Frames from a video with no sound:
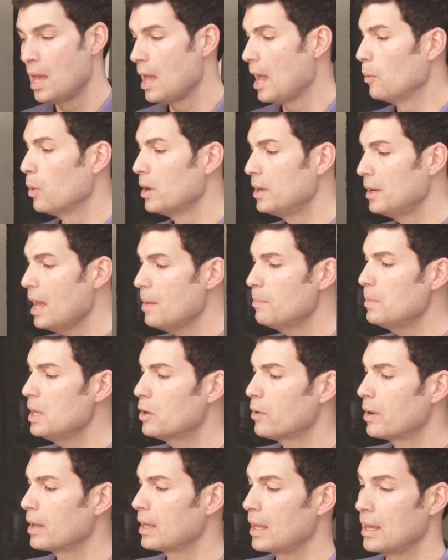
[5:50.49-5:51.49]
And what net
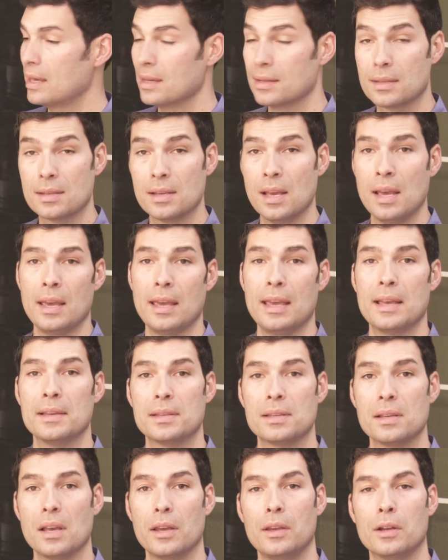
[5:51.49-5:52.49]
metering is,
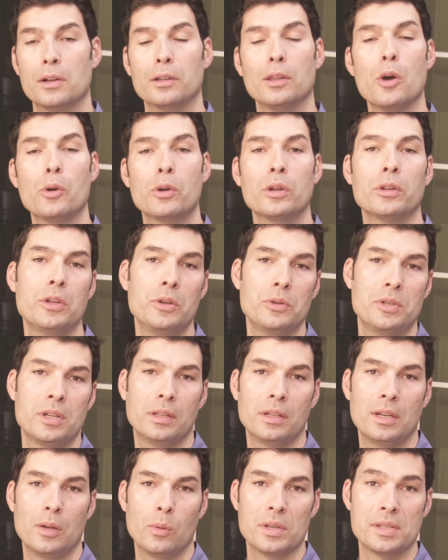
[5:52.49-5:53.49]
is your local
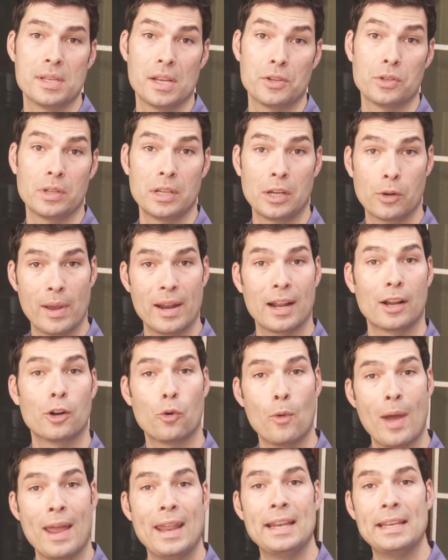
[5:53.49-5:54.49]
utility will essentially create a
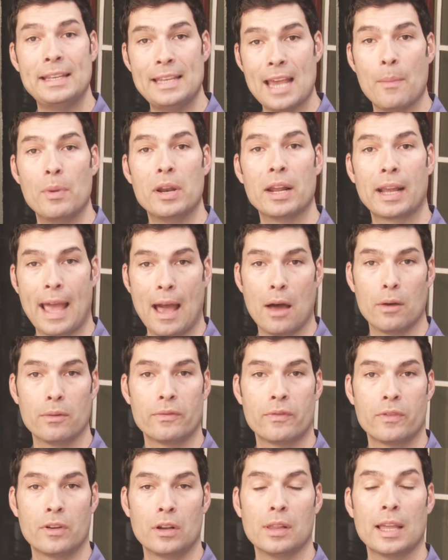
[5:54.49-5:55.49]
credit debit
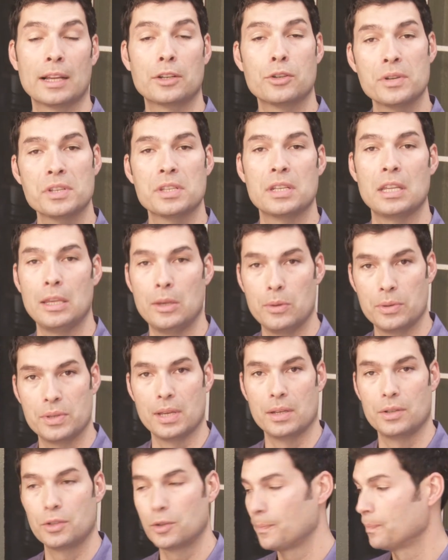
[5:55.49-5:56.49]
account for your electricity
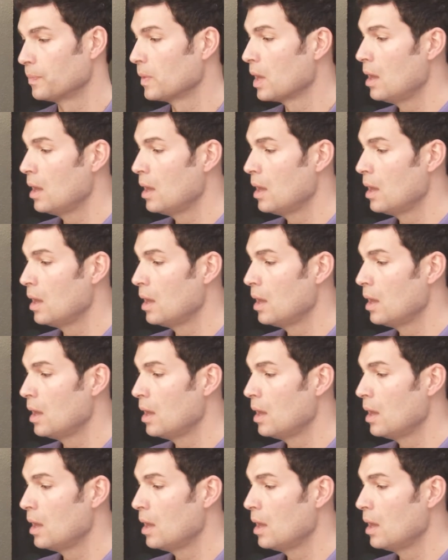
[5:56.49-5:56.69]
usage.